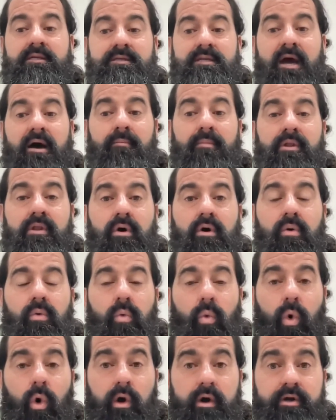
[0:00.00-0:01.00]
down below.
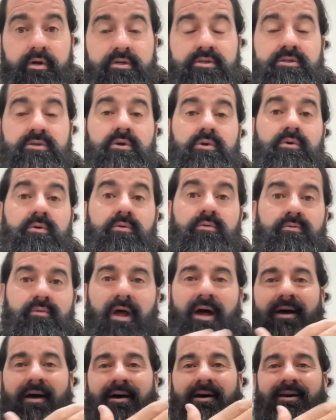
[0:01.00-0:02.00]
Warriors,
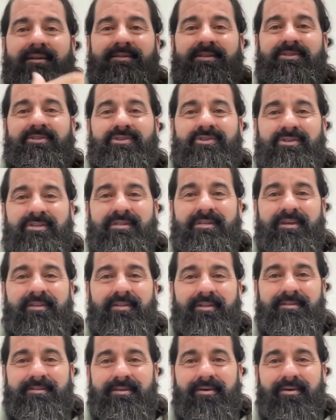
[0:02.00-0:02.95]
let's get your shit together. Let's